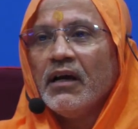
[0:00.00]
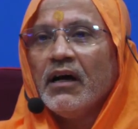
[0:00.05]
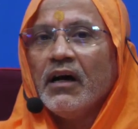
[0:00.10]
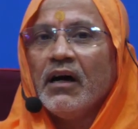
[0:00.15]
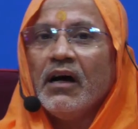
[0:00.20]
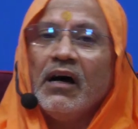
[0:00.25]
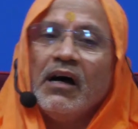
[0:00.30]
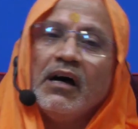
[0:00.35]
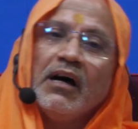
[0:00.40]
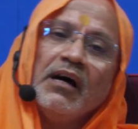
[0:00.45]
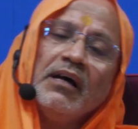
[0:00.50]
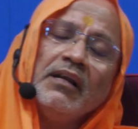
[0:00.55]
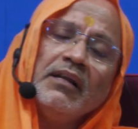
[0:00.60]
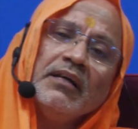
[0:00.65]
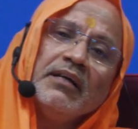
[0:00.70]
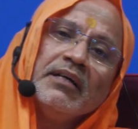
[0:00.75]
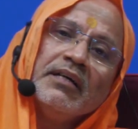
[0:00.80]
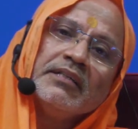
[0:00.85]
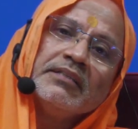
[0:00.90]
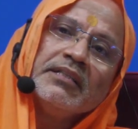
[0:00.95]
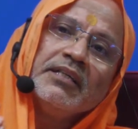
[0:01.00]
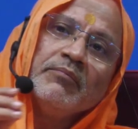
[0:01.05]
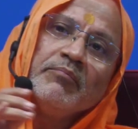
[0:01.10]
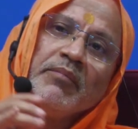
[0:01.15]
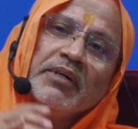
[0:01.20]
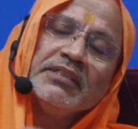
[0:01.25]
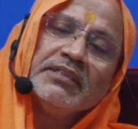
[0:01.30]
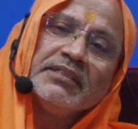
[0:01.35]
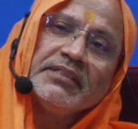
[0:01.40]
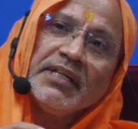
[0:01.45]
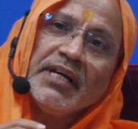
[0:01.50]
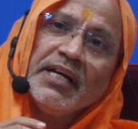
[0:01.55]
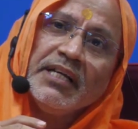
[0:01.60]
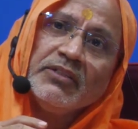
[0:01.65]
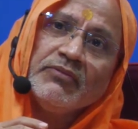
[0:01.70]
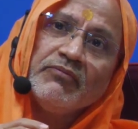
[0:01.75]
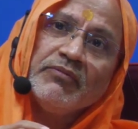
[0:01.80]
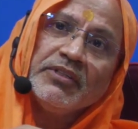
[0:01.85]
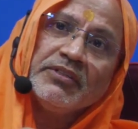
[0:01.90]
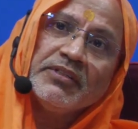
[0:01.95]
are the
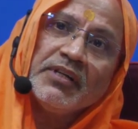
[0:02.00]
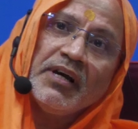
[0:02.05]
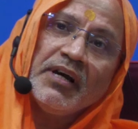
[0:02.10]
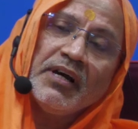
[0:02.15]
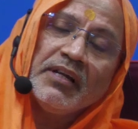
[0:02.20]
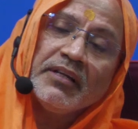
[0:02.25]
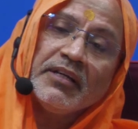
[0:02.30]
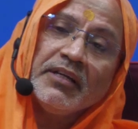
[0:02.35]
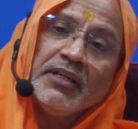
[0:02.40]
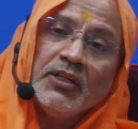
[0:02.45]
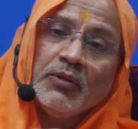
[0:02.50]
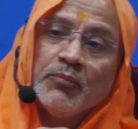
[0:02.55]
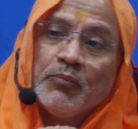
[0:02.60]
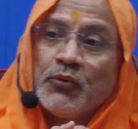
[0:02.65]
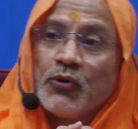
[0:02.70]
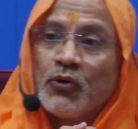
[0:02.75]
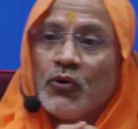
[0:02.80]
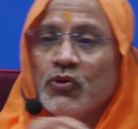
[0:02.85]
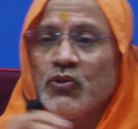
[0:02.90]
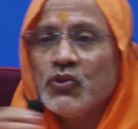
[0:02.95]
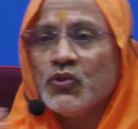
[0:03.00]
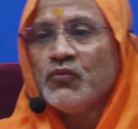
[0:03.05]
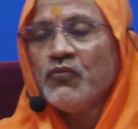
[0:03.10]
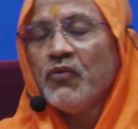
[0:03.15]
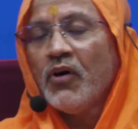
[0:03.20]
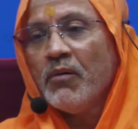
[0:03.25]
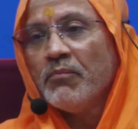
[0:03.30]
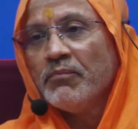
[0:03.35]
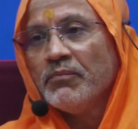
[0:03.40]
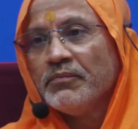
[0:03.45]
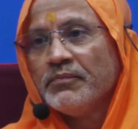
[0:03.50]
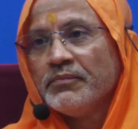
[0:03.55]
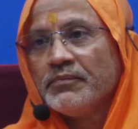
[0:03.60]
mantras which are in prose form.